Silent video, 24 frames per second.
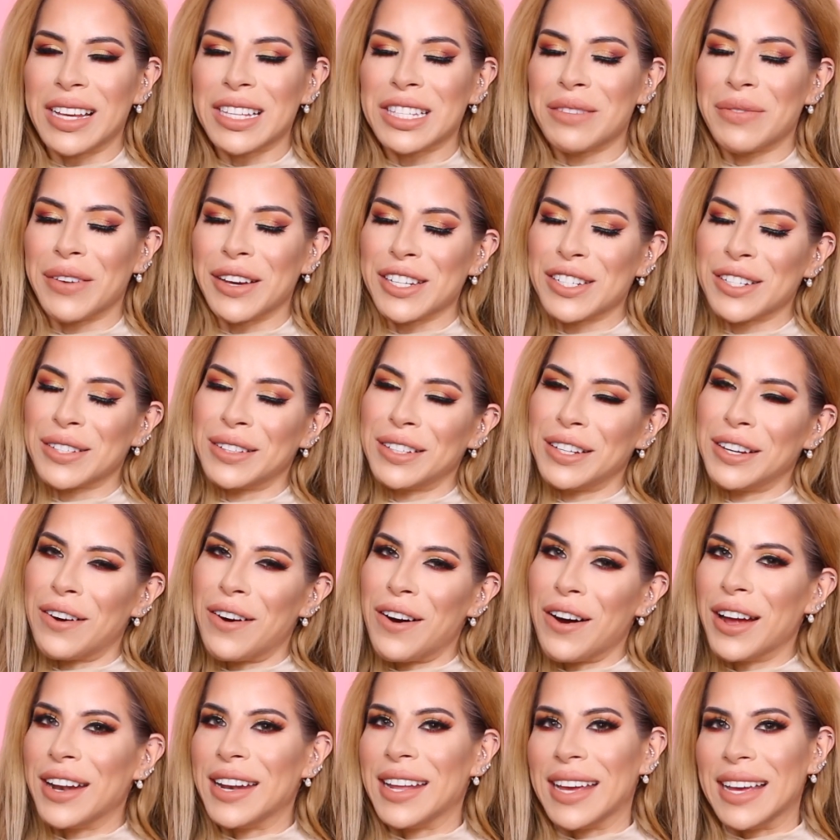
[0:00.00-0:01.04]
especially
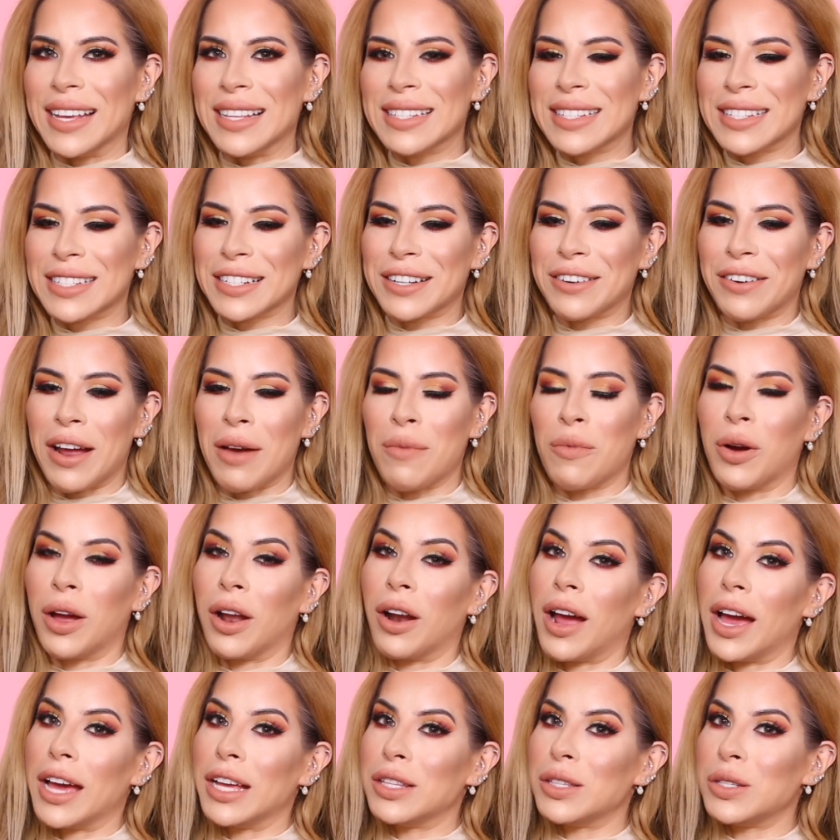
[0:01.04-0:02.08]
on Instagram,
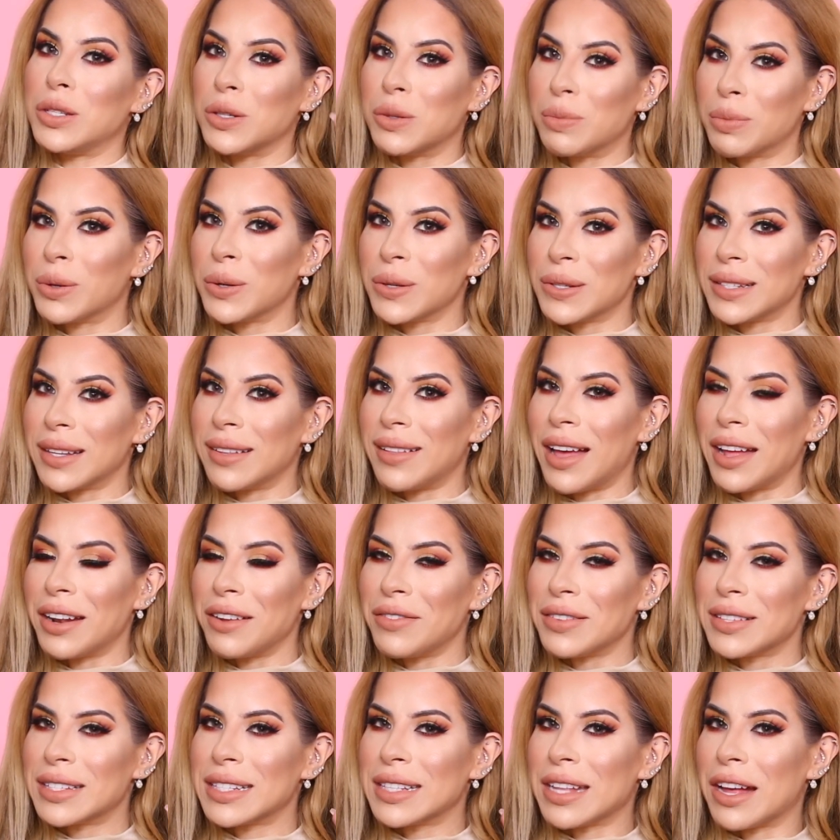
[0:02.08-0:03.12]
where I do post a lot
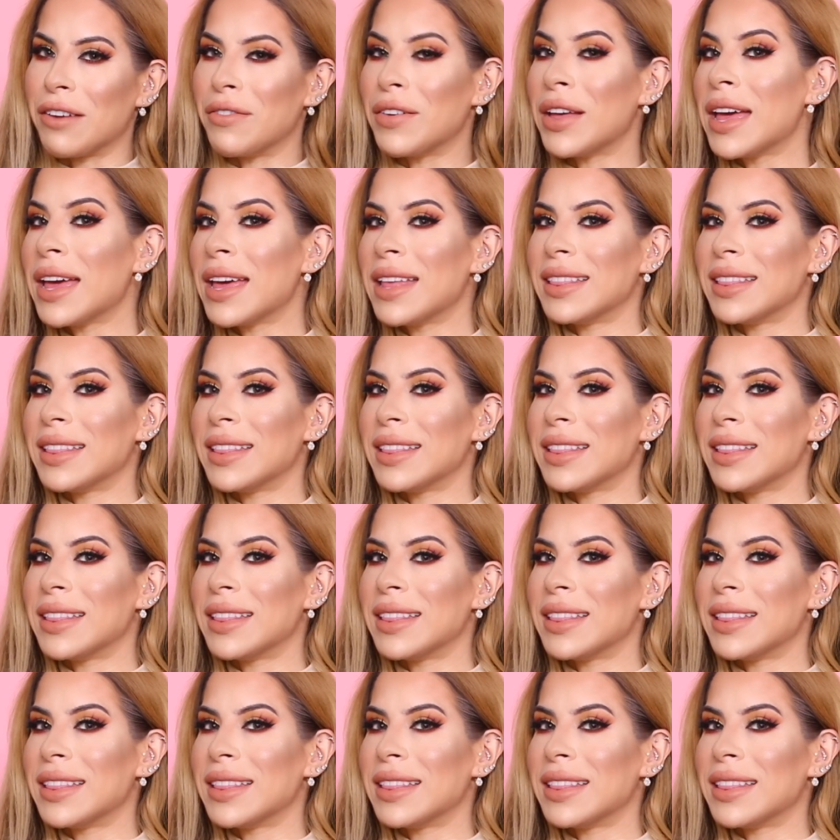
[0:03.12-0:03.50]
of stuff